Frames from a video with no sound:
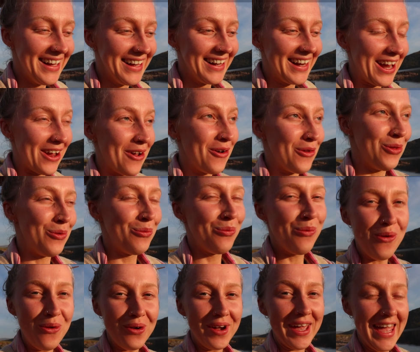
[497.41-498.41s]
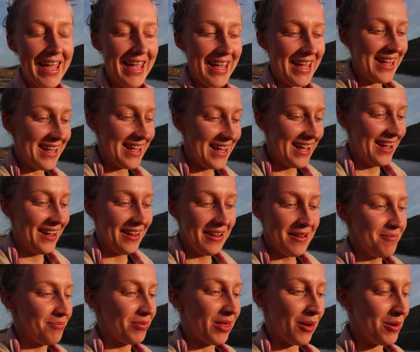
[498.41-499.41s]
Like on the walk here,
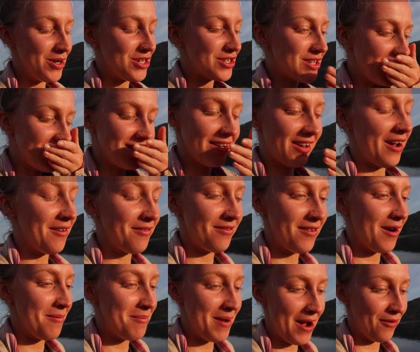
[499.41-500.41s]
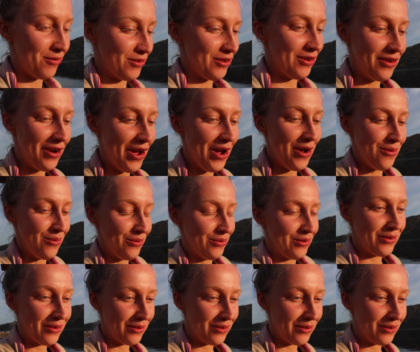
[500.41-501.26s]
we just had to cover our mouths and nose